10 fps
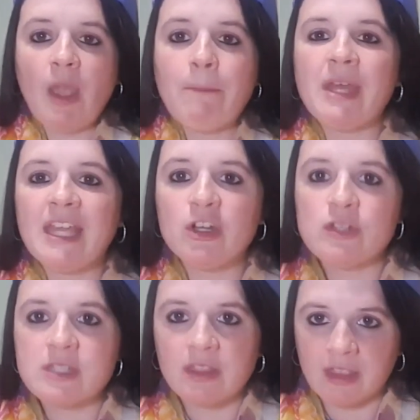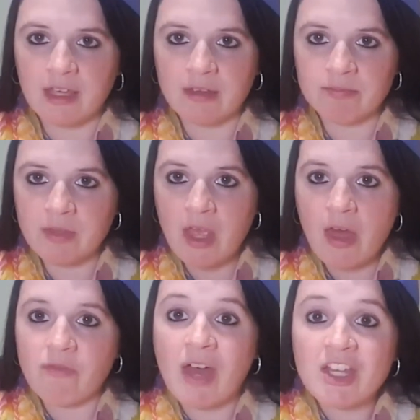But here's the thing.
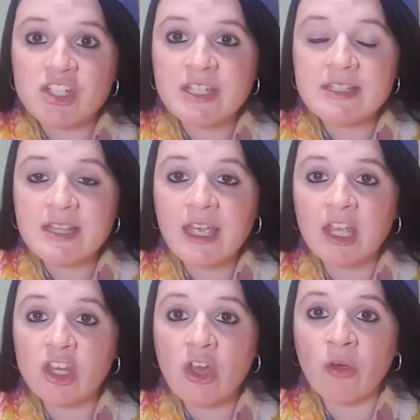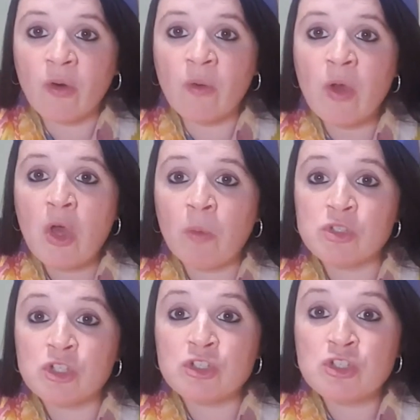Vashti saying no was
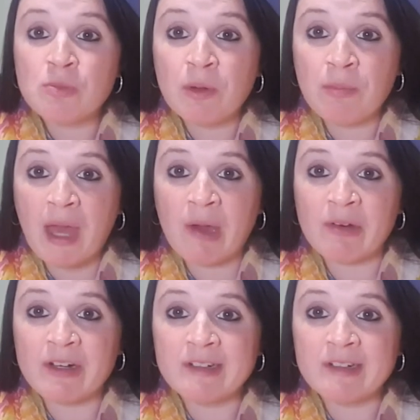her superpower.